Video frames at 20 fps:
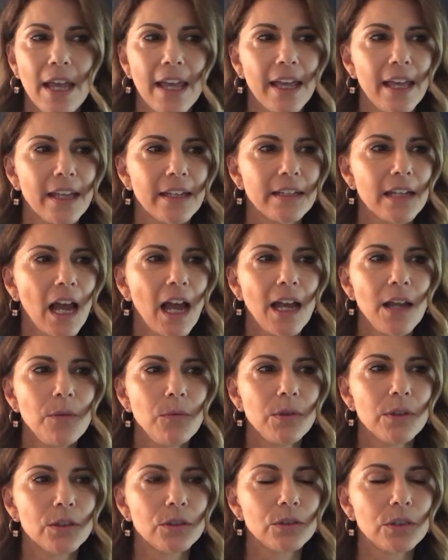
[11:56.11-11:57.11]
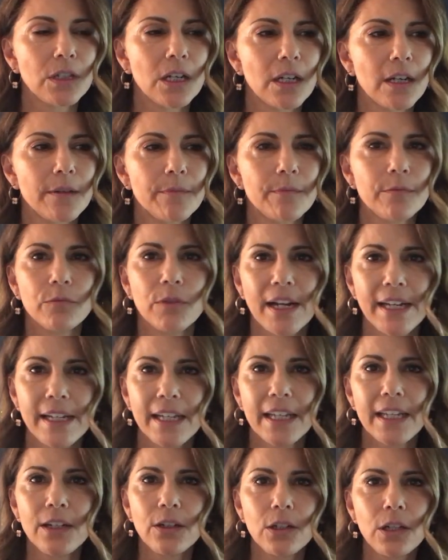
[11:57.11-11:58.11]
And I will, right
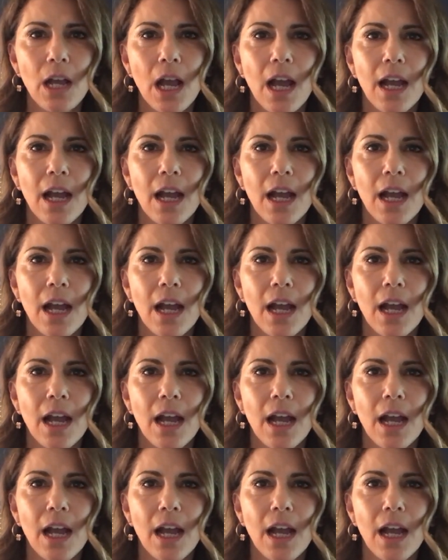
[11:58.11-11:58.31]
here,